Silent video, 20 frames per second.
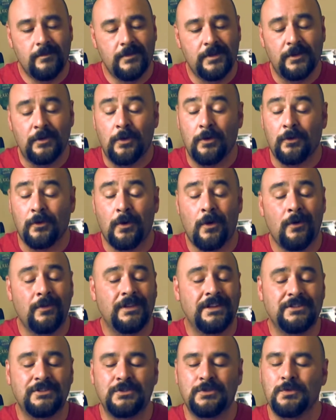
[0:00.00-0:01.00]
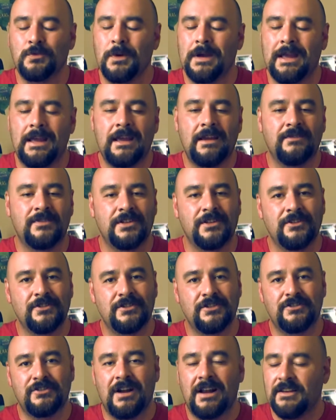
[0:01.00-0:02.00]
you know they're on these new waves and they're
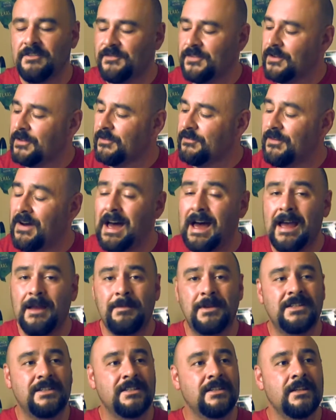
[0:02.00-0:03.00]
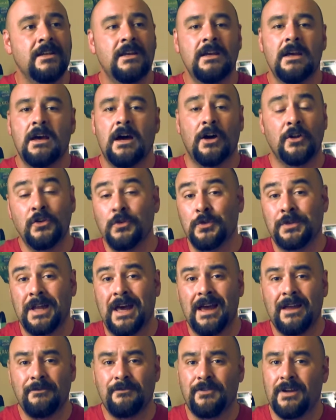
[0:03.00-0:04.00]
just trying to feel a vibe. It's a new
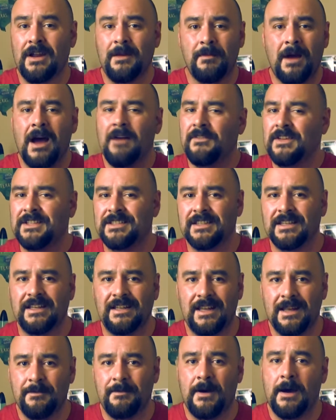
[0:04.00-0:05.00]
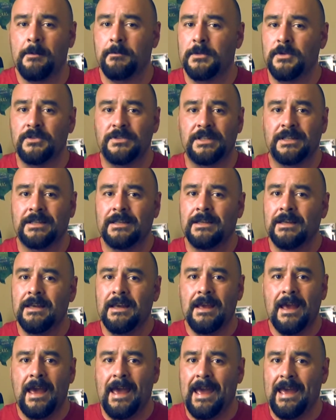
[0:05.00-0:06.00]
time frame, obviously, in hip hop music,
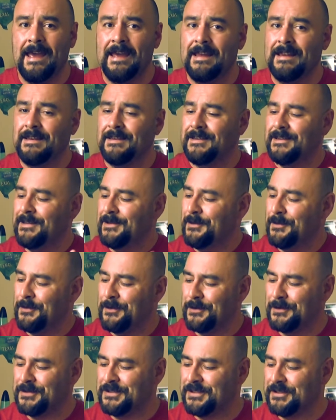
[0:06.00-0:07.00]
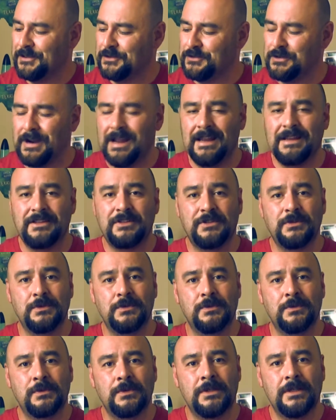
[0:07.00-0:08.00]
and they're still trying
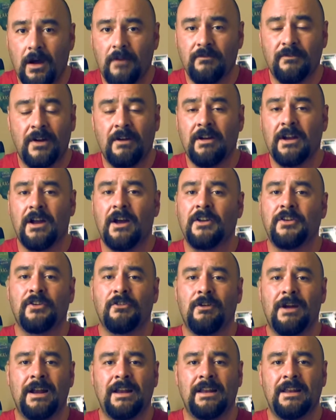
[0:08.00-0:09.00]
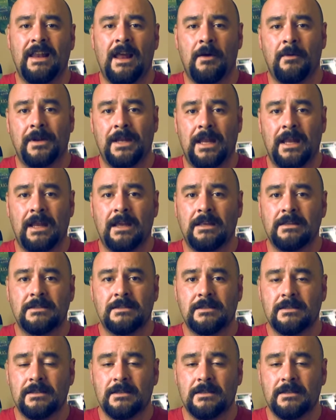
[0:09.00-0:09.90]
to very underrated nowadays.